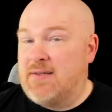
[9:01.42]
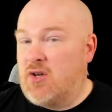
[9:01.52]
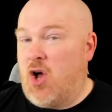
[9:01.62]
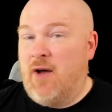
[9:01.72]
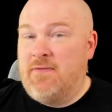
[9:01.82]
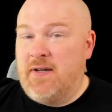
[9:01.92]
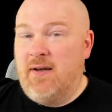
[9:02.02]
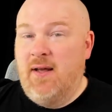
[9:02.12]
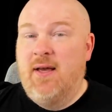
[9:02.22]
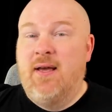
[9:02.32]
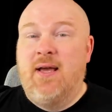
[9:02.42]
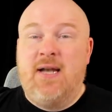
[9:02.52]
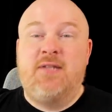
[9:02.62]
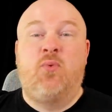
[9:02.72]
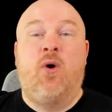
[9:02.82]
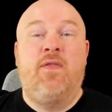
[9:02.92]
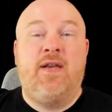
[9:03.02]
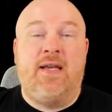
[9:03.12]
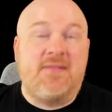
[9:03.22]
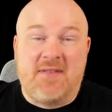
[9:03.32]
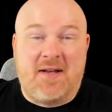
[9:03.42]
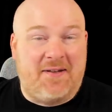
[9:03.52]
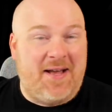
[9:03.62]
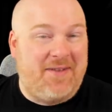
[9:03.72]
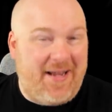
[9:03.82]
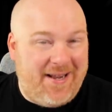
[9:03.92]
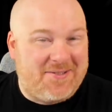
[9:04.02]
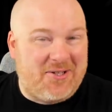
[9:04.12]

asked often, and it's one that he is not allowed to